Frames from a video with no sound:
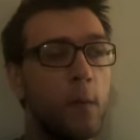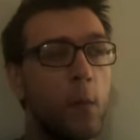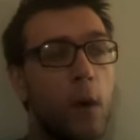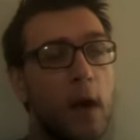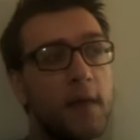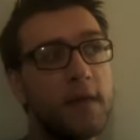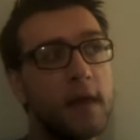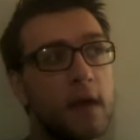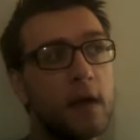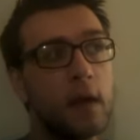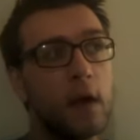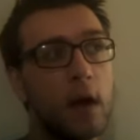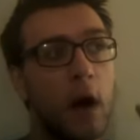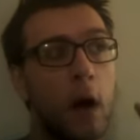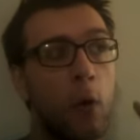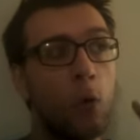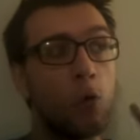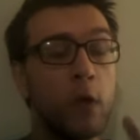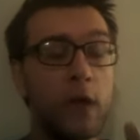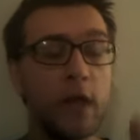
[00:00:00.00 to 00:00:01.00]
I think
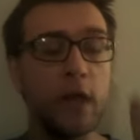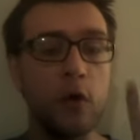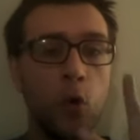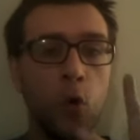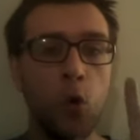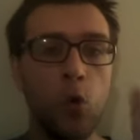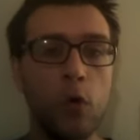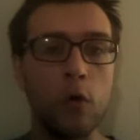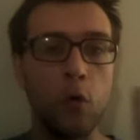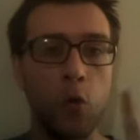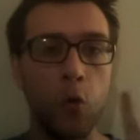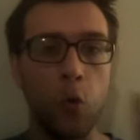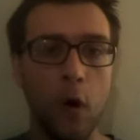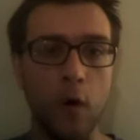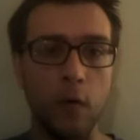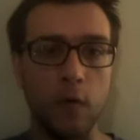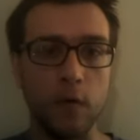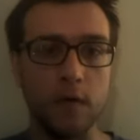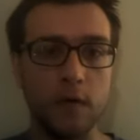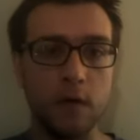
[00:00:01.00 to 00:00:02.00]
a really cool
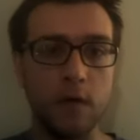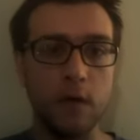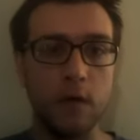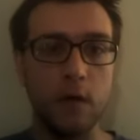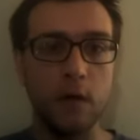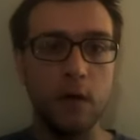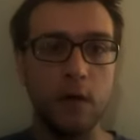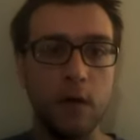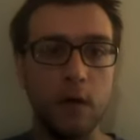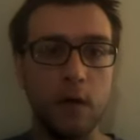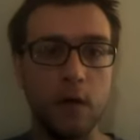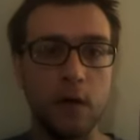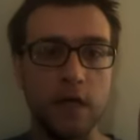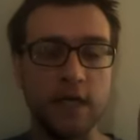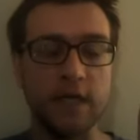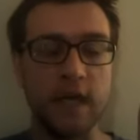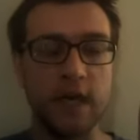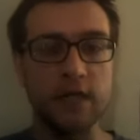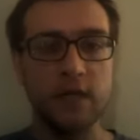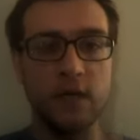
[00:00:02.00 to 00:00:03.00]
quote. It's
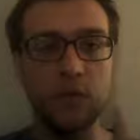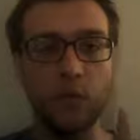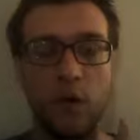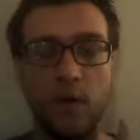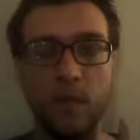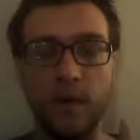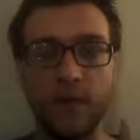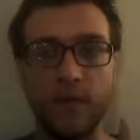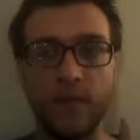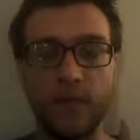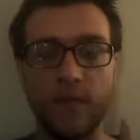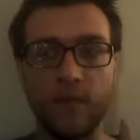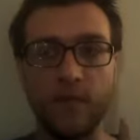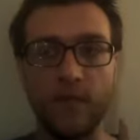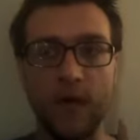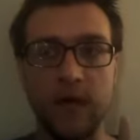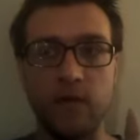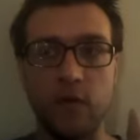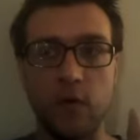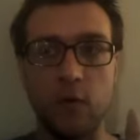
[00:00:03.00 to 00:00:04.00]
actually one of my
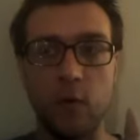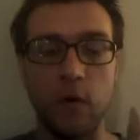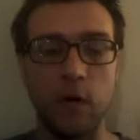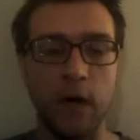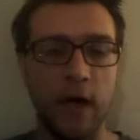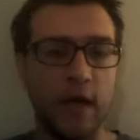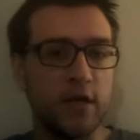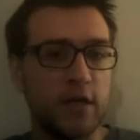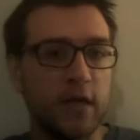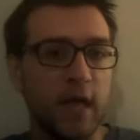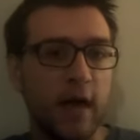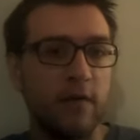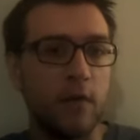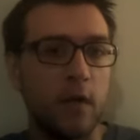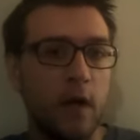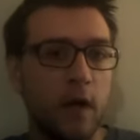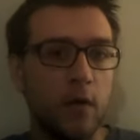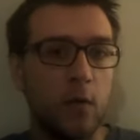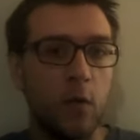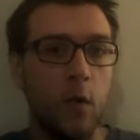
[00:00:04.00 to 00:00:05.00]
favorite quotes. I just have a
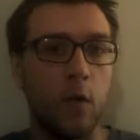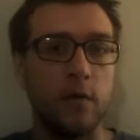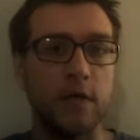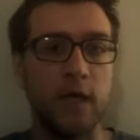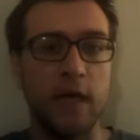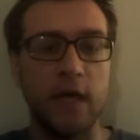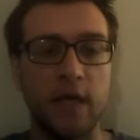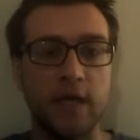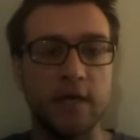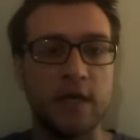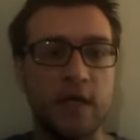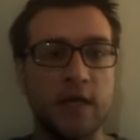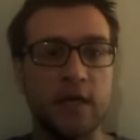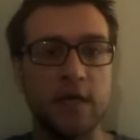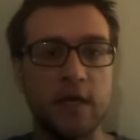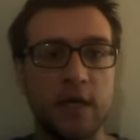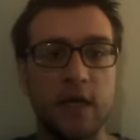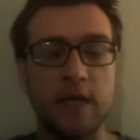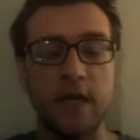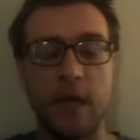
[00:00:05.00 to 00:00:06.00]
lot of quotes, I guess. That's
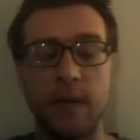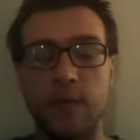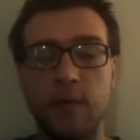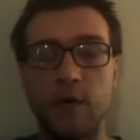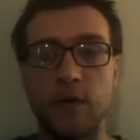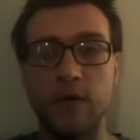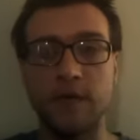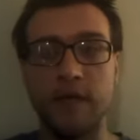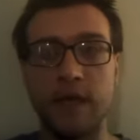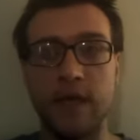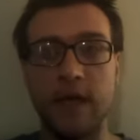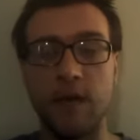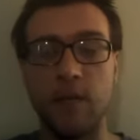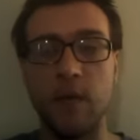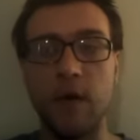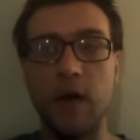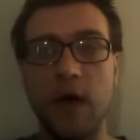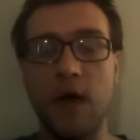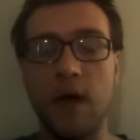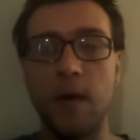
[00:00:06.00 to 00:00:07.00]
the type of person I am.
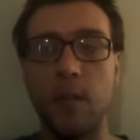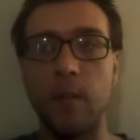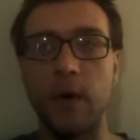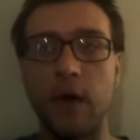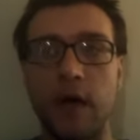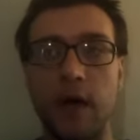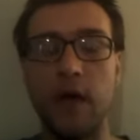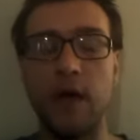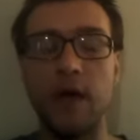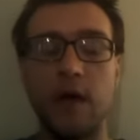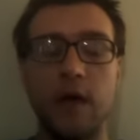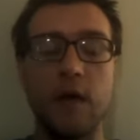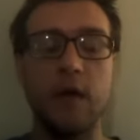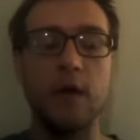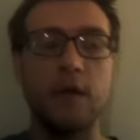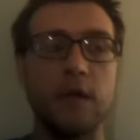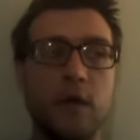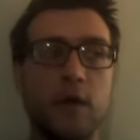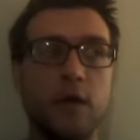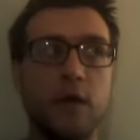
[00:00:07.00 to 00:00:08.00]
But
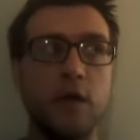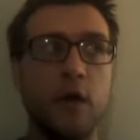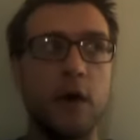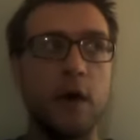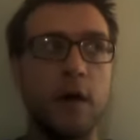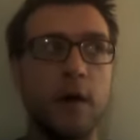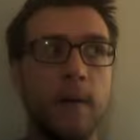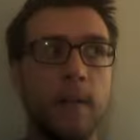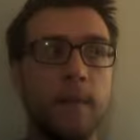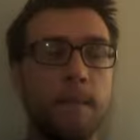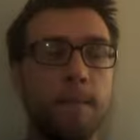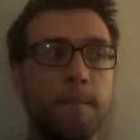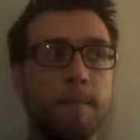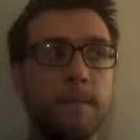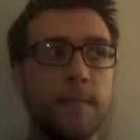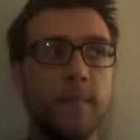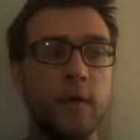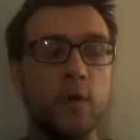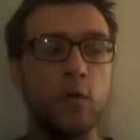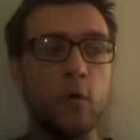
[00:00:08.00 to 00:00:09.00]

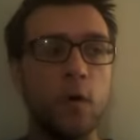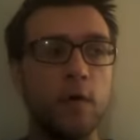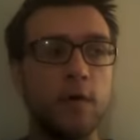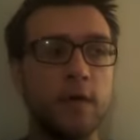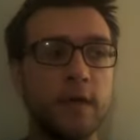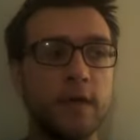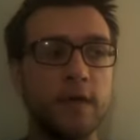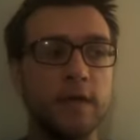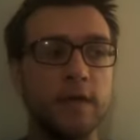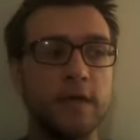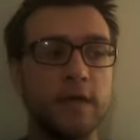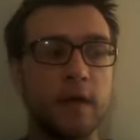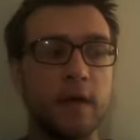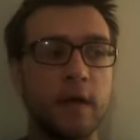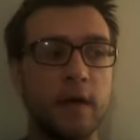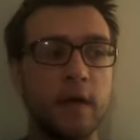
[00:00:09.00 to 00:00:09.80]
the quote is,